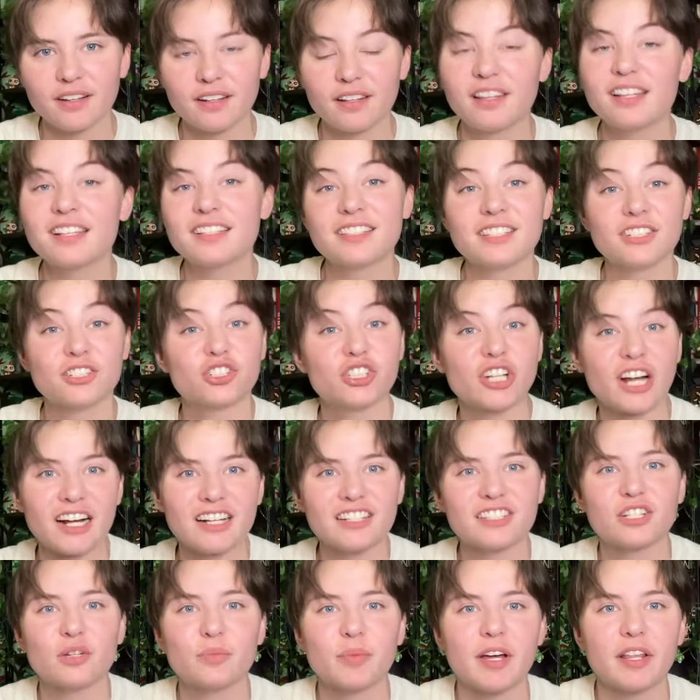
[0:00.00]
This is
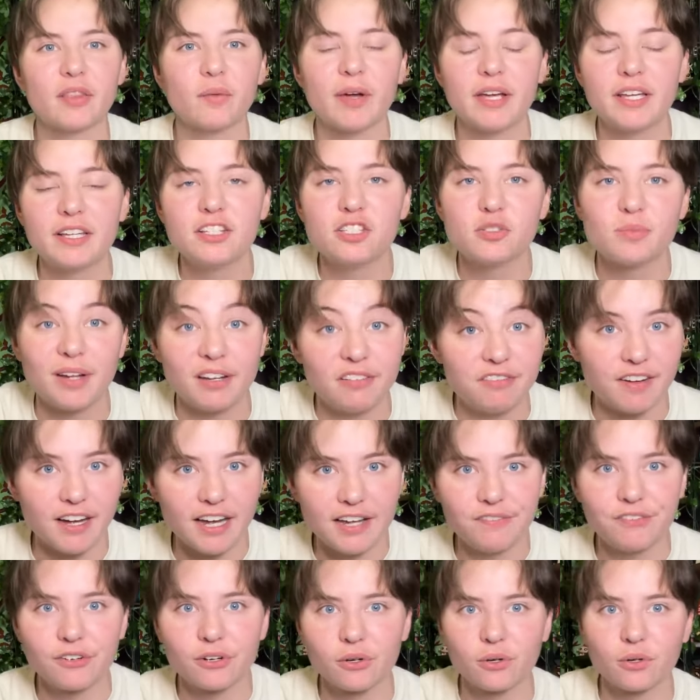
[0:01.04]
Shasta, by the way. He's my
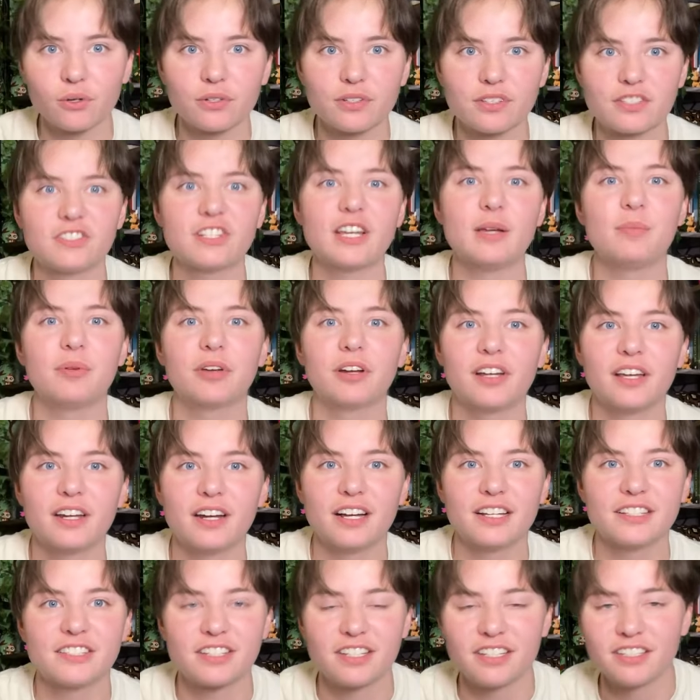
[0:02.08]
five-year-old Siberian
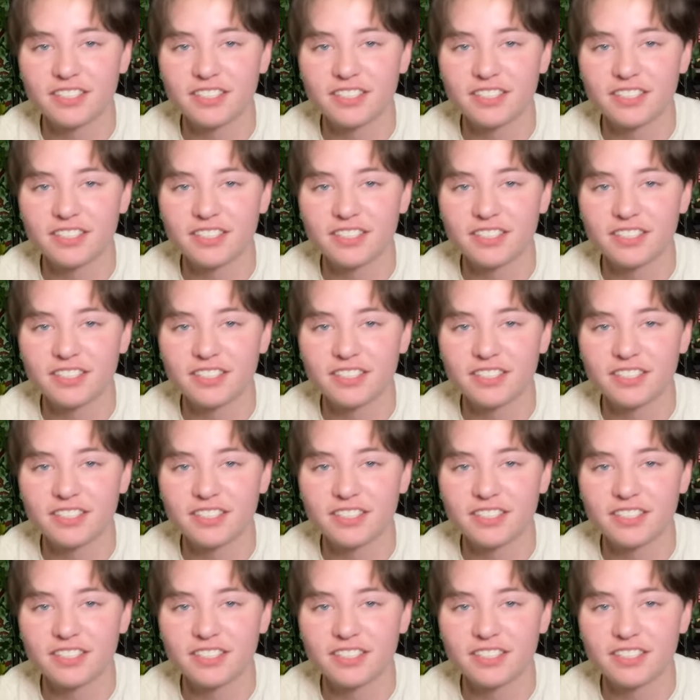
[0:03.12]
Husky.